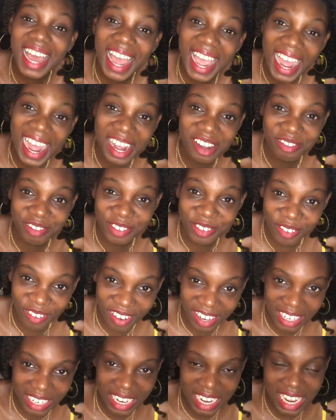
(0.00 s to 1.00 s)
I have
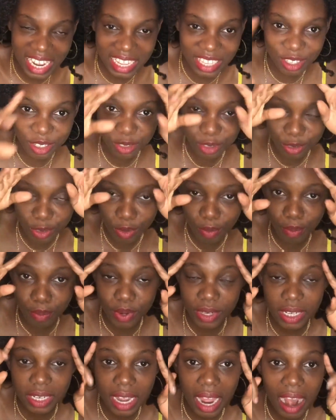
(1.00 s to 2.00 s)
done is to
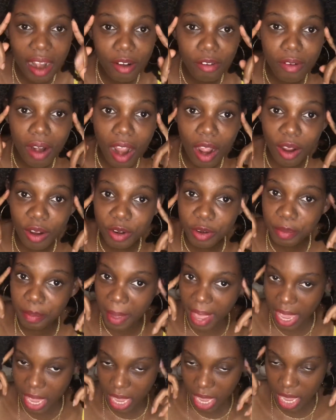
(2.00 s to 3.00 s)
put it around
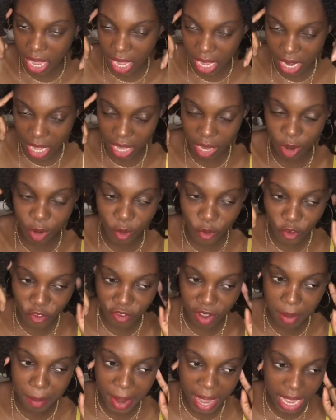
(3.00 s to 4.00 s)
my hair, like
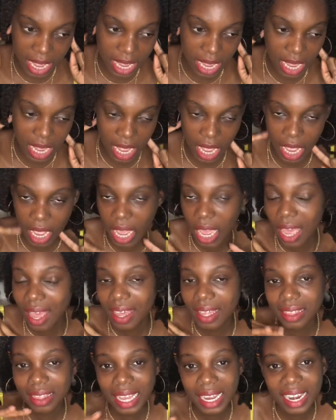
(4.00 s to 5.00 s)
over my hair.
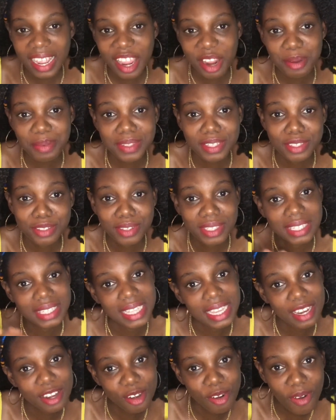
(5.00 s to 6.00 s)
That helps it to
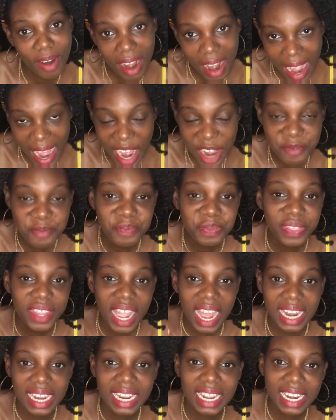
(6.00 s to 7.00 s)
stay longer,
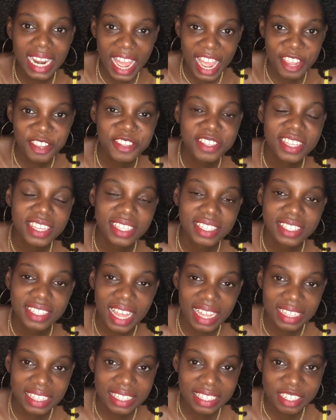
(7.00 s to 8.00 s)
and then I use a
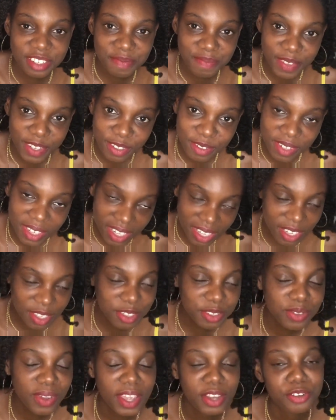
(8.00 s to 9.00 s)
satin
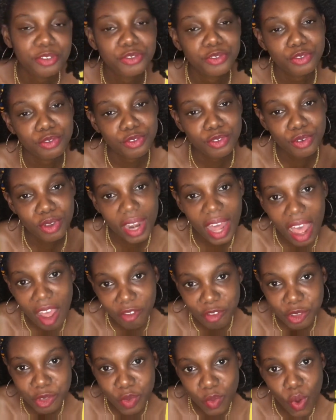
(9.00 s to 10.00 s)
pillowcase so I do not
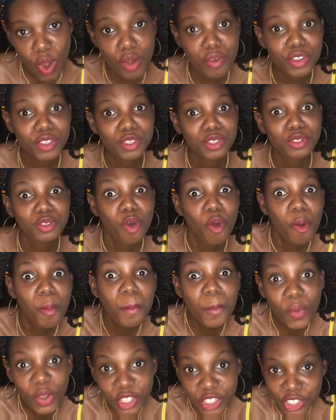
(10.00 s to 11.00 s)
have to worry so
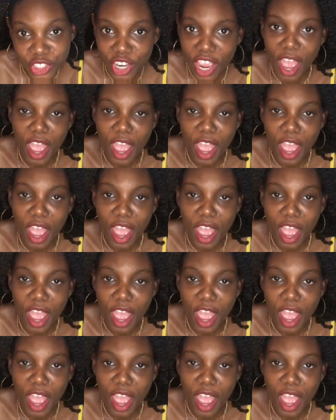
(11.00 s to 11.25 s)
much